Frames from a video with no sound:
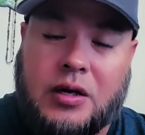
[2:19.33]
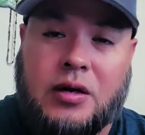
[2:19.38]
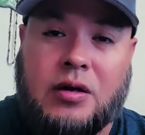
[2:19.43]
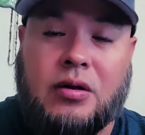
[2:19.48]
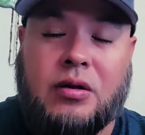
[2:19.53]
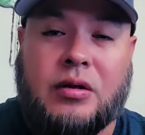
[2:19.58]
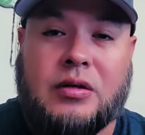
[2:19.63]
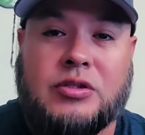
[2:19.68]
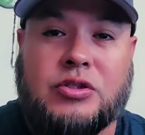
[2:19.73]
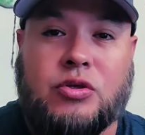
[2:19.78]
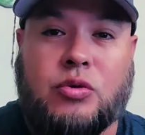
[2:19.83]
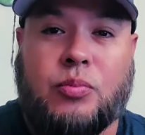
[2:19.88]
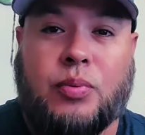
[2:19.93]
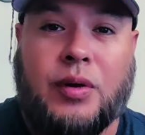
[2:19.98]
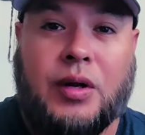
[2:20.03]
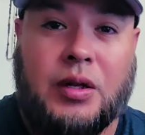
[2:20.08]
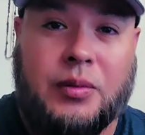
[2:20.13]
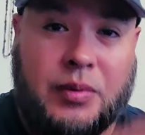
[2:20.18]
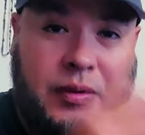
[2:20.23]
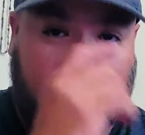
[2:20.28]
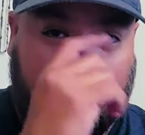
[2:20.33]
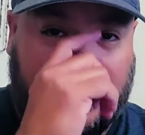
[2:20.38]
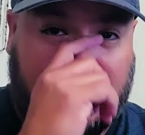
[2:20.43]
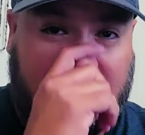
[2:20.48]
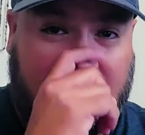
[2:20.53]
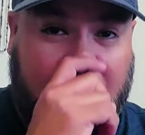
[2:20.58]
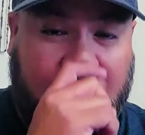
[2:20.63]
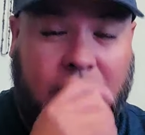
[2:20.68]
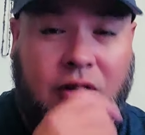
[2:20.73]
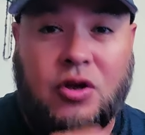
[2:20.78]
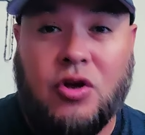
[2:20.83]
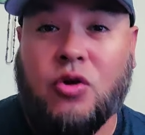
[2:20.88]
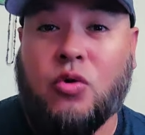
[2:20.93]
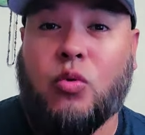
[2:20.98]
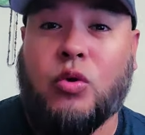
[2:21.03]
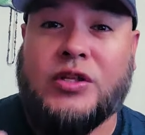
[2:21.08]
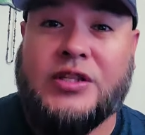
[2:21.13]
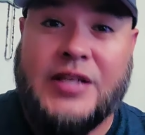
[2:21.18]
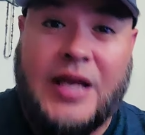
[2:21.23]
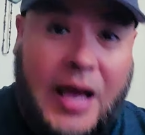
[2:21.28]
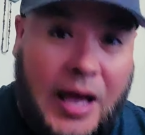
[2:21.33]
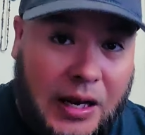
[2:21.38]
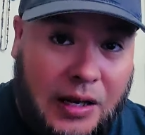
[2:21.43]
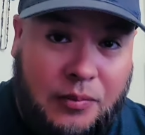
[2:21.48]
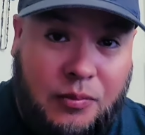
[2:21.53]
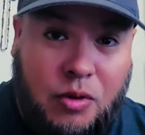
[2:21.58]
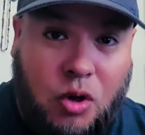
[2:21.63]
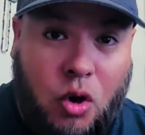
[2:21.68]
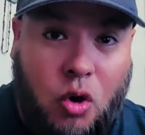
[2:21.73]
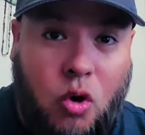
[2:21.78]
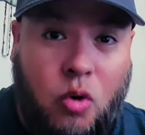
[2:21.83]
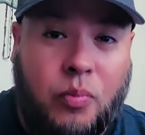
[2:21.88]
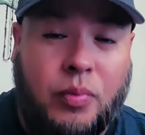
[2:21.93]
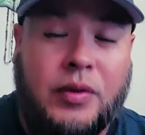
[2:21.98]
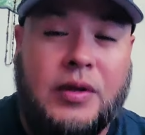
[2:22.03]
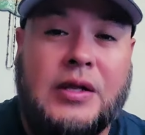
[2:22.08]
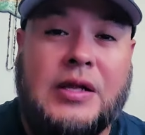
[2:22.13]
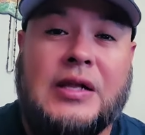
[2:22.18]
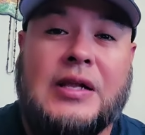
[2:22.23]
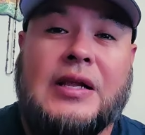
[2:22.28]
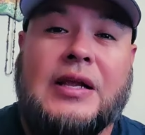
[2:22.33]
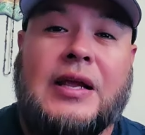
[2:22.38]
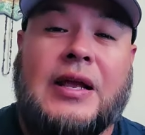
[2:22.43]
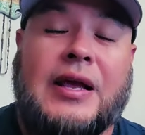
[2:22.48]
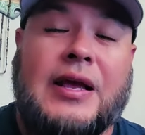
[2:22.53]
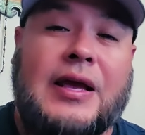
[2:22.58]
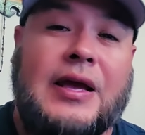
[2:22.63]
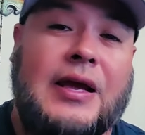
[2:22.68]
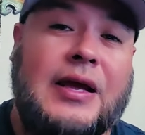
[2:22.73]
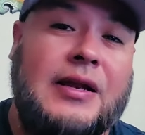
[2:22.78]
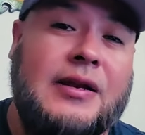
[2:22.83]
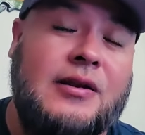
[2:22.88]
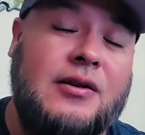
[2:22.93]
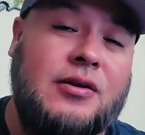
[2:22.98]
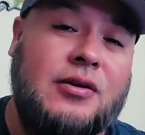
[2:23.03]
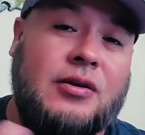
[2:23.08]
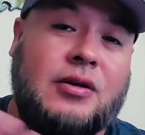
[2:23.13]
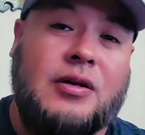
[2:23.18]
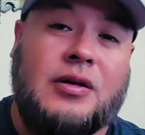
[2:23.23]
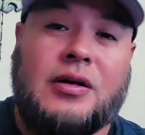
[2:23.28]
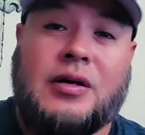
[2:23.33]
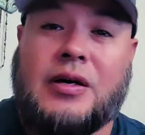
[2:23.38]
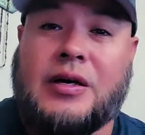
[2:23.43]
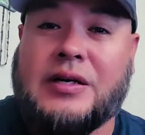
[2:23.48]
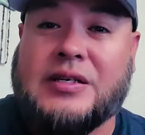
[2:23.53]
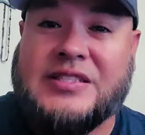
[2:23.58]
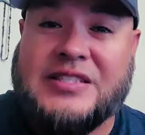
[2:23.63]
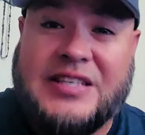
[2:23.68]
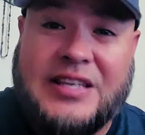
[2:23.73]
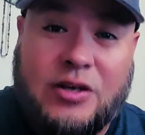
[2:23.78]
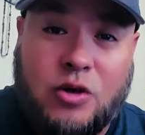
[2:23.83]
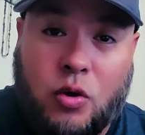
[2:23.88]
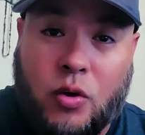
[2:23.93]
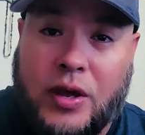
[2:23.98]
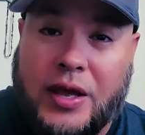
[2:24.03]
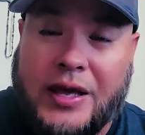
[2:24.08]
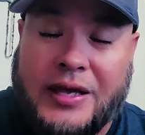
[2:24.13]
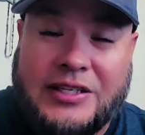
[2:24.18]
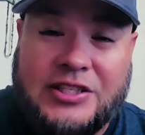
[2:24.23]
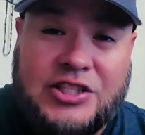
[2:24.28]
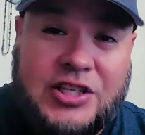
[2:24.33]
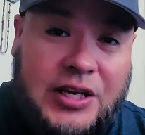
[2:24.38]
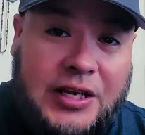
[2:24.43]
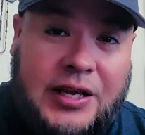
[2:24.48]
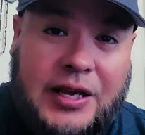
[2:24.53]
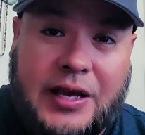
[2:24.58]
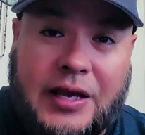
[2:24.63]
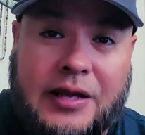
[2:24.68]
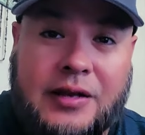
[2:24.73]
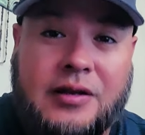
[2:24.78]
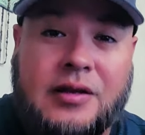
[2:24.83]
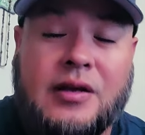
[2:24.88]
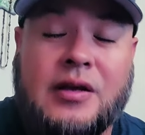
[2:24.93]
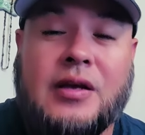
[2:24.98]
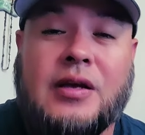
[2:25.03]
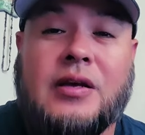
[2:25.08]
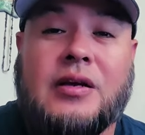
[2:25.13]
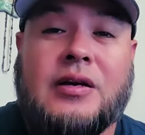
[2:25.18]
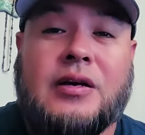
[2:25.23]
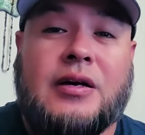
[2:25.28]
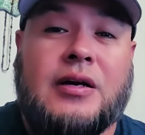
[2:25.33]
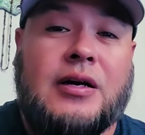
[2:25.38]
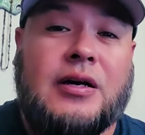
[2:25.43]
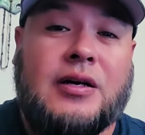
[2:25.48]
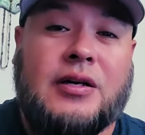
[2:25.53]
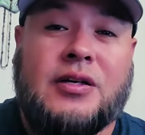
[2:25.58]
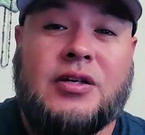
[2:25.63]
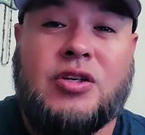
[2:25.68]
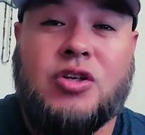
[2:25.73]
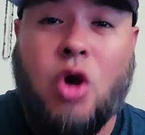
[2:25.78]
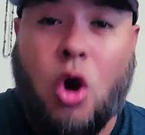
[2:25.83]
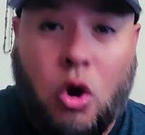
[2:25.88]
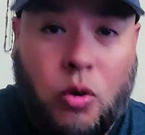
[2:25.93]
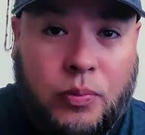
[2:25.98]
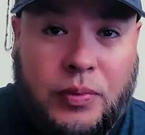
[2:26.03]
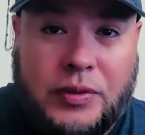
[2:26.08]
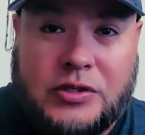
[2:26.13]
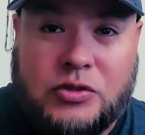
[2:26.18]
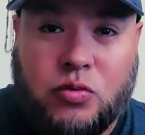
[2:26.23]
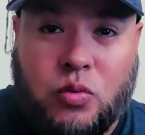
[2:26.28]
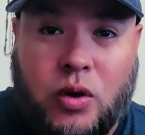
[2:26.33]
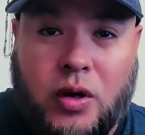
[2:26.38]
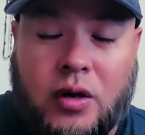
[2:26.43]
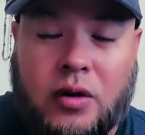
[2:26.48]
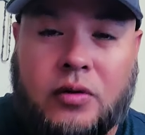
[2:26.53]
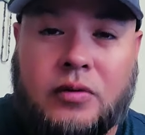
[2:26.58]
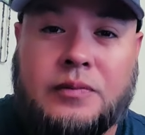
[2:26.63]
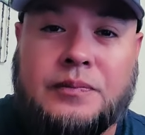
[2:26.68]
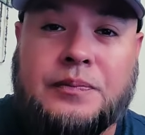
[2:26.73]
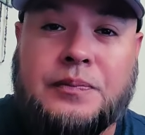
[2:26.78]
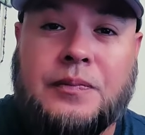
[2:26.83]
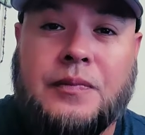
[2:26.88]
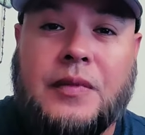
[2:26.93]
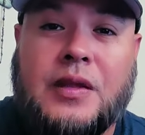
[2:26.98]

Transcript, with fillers: I'll also probably be fishing with tandem gulp and uh, single head jig head uh, gulp as well.